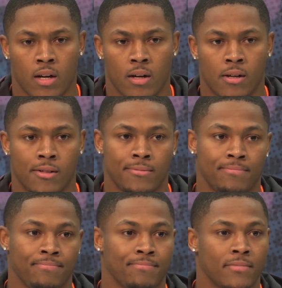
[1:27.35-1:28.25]
I
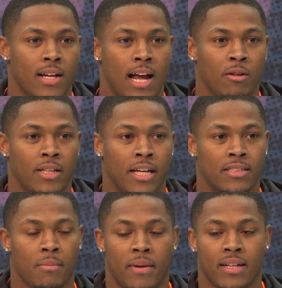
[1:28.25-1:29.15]
don't think
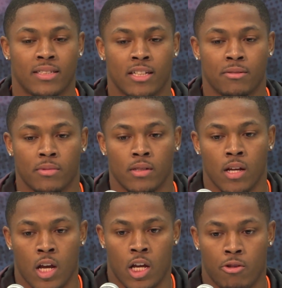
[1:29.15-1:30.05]
it's a big adjustment.
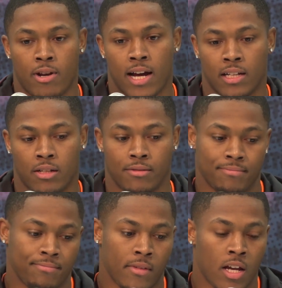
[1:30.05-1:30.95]
You kind of
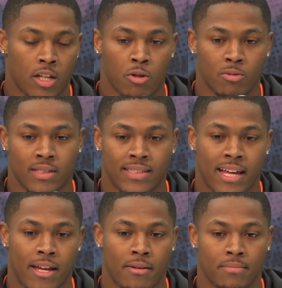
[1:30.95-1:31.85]
use the
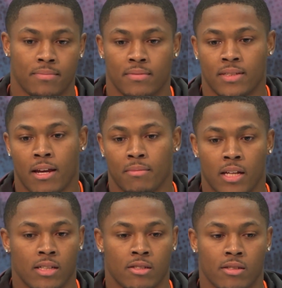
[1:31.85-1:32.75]
same
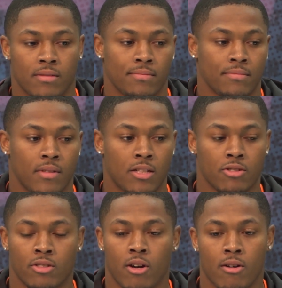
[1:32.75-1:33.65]
things that
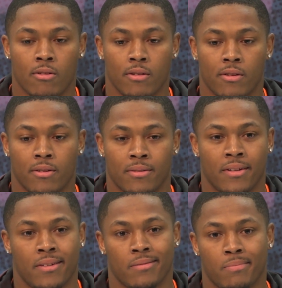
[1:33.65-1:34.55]
you're taught,
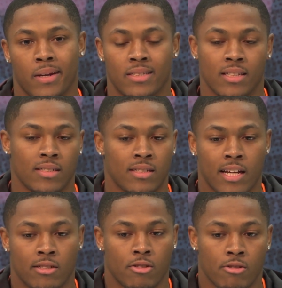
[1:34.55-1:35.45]
and basically just
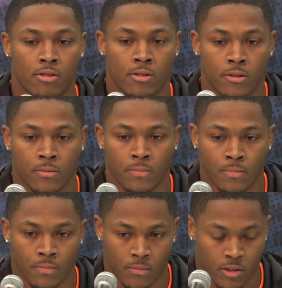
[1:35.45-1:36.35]
execute.
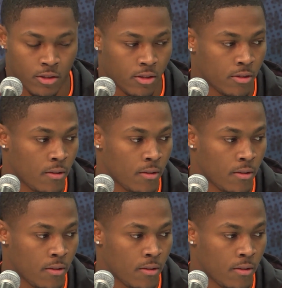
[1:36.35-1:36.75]
So.